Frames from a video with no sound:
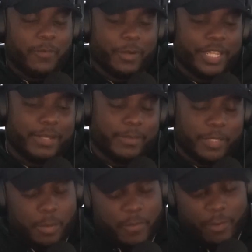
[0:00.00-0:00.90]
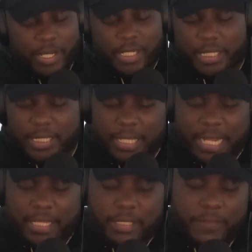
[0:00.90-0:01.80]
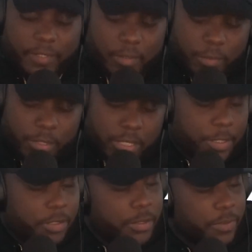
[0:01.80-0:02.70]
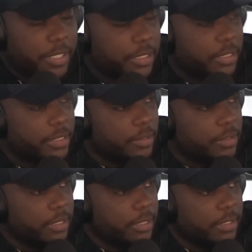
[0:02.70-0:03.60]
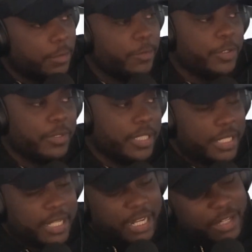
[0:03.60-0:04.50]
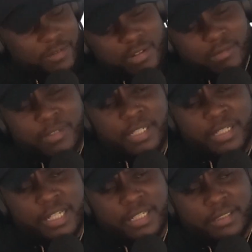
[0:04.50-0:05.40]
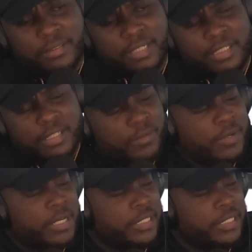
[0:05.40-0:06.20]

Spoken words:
before we get into like this field, who are some of your inspirations? Who was you looking at? Like, you know what? That's all right.